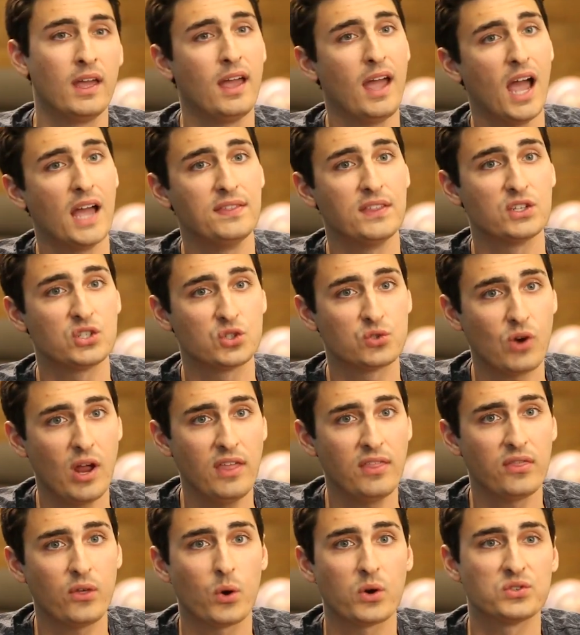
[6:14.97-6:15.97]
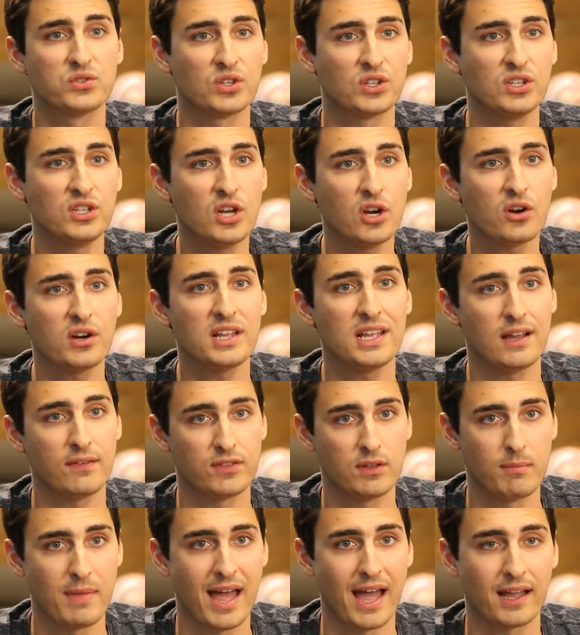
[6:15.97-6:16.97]
and the strength or security of the
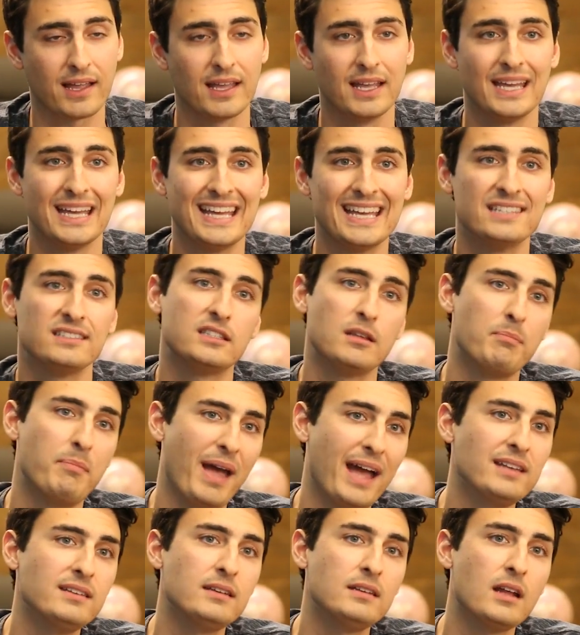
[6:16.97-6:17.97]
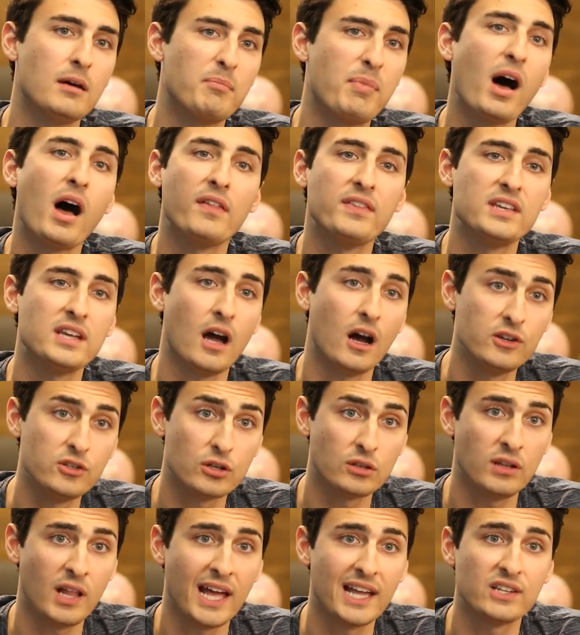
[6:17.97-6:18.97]
MAC is dependent upon the
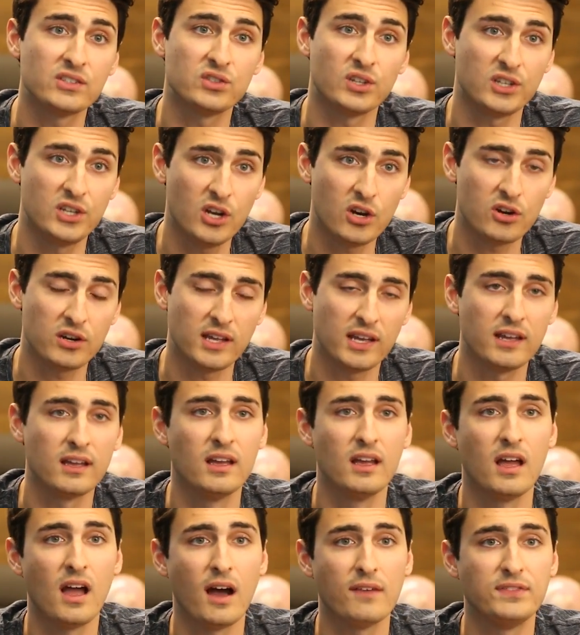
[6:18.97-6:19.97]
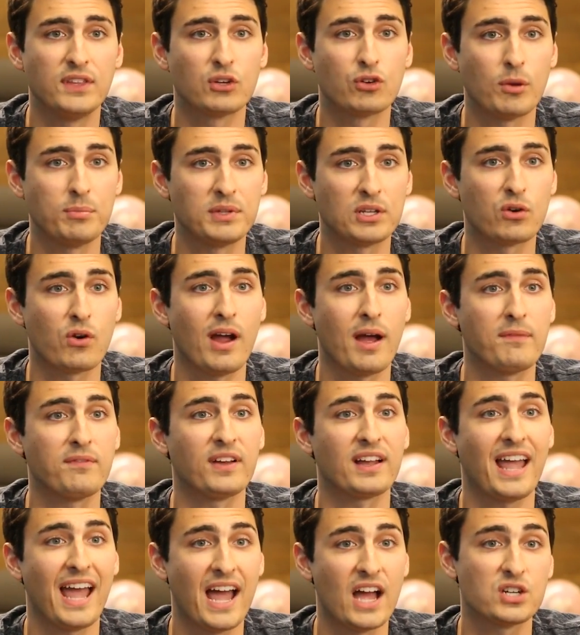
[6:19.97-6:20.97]
underlying security of the cryptographic
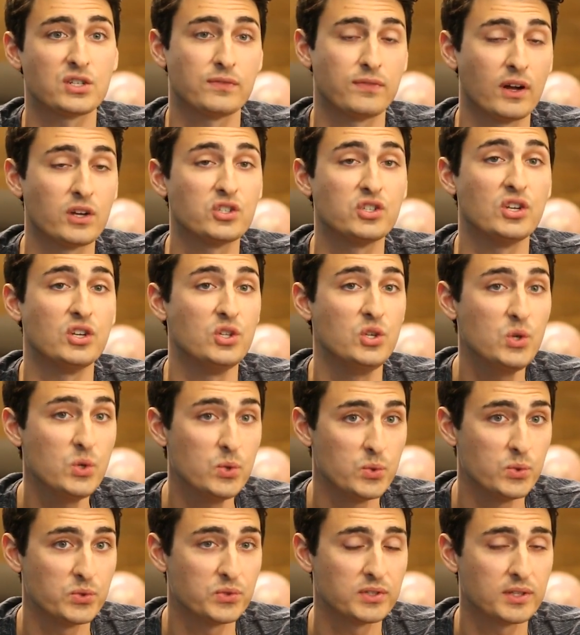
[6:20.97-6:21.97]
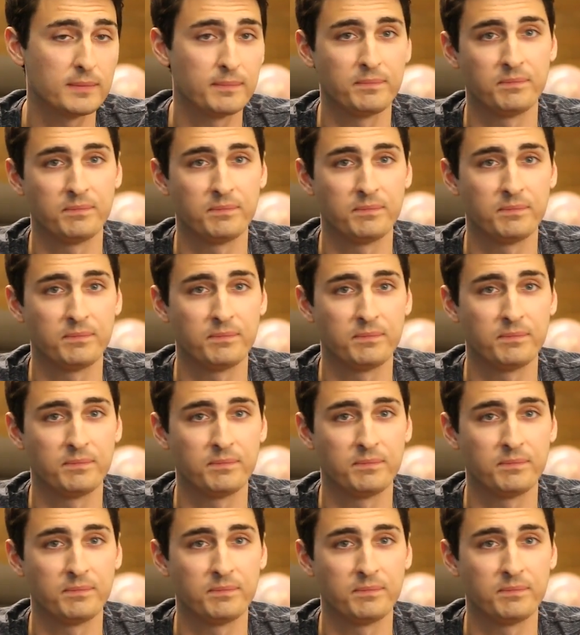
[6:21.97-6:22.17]
hash function used.